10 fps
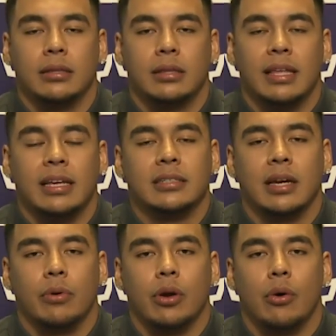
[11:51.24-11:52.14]
things
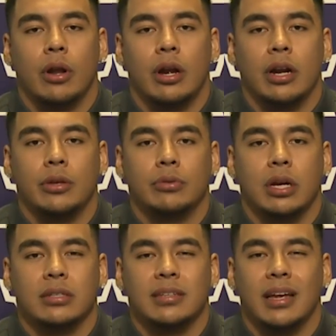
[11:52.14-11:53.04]
that were going on at
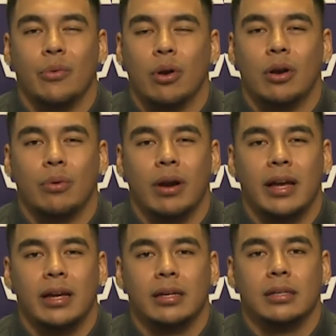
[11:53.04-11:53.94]
Utah State weren't
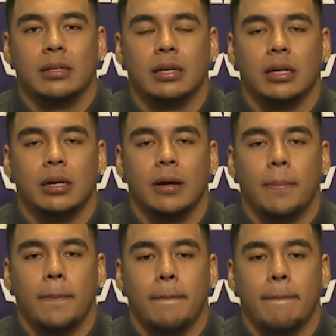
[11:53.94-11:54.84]
right.
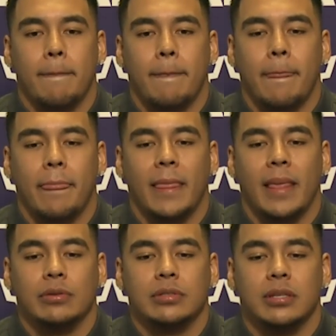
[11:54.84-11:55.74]
Um,
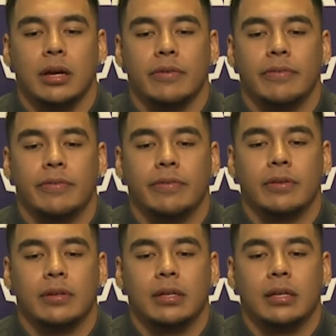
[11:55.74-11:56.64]
it was stuff
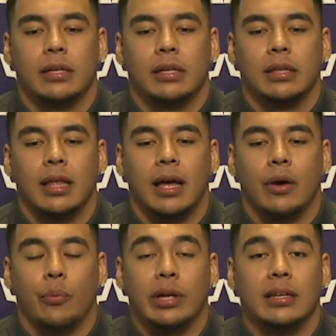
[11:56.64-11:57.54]

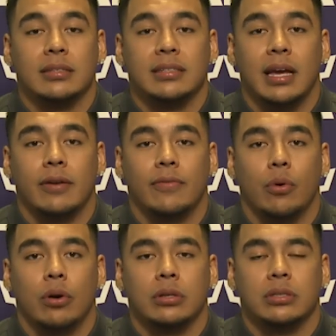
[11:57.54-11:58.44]
that we didn't stand
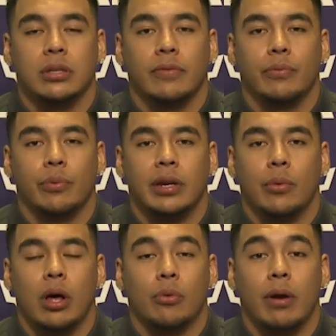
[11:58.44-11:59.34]
for, stuff we didn't
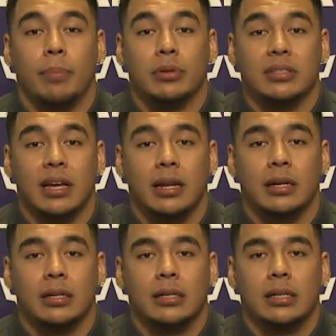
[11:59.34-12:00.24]
want to represent
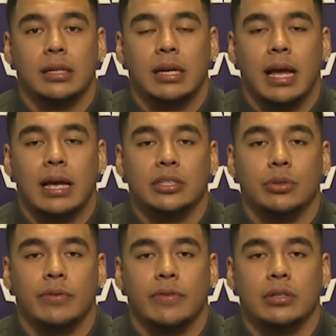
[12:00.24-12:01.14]
as a
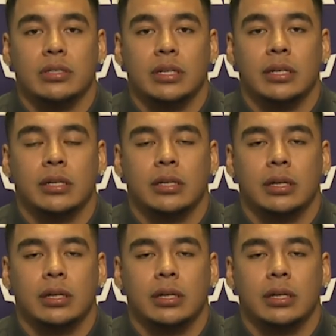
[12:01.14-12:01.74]
university.